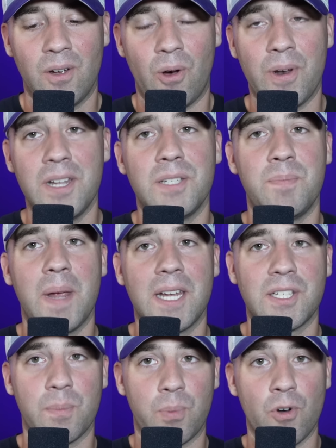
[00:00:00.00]
on his
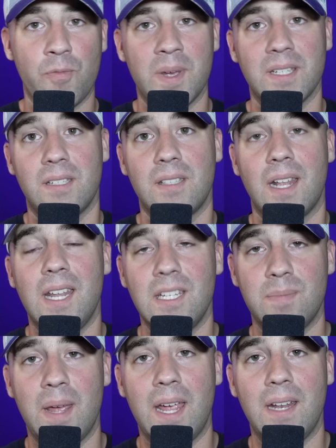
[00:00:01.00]
biggest improvements that
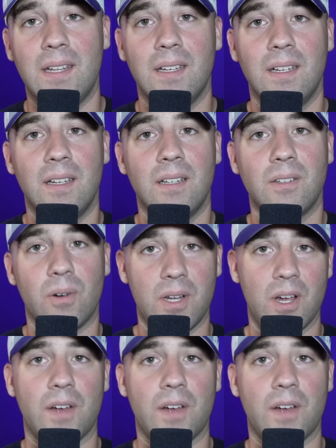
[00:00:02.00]
he's made during the